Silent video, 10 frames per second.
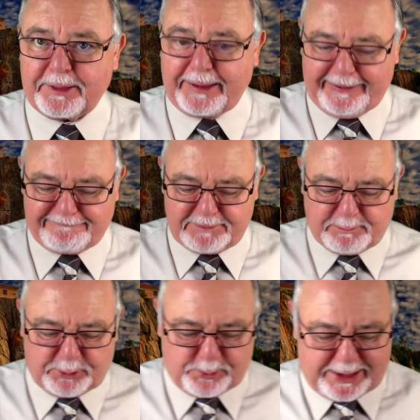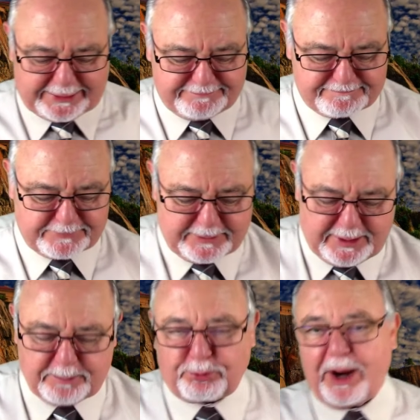Okay, number one,
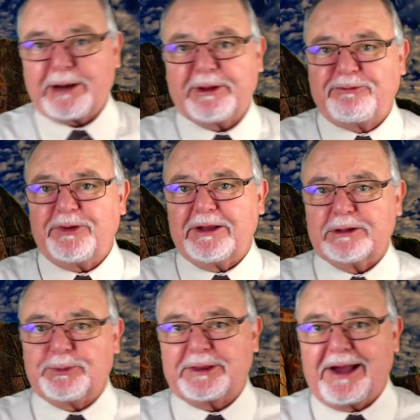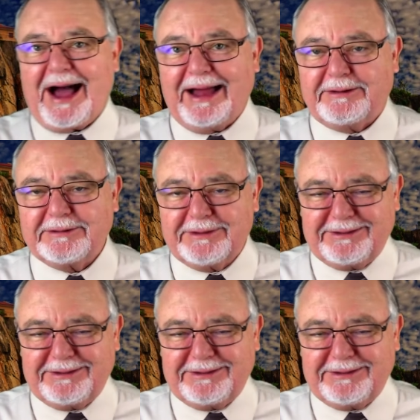pray to be filled with God,